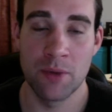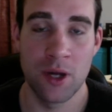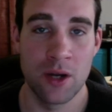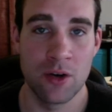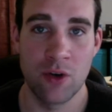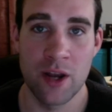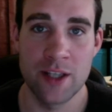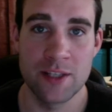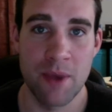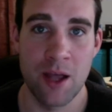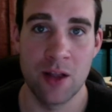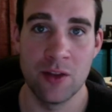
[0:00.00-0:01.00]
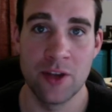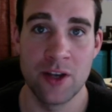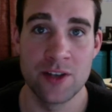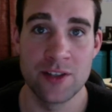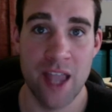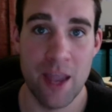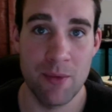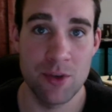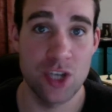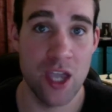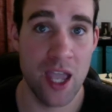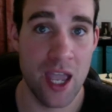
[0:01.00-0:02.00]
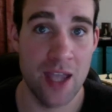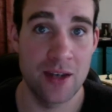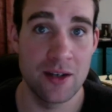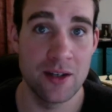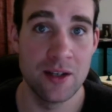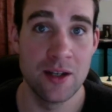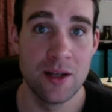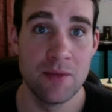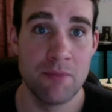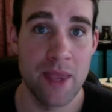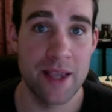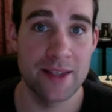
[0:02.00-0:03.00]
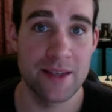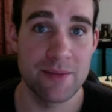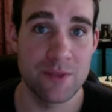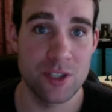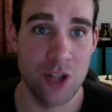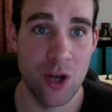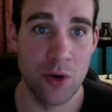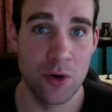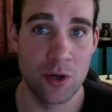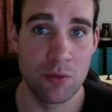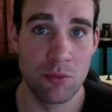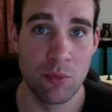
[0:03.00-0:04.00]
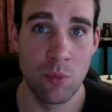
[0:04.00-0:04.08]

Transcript: But great spell, does damage and makes them slower.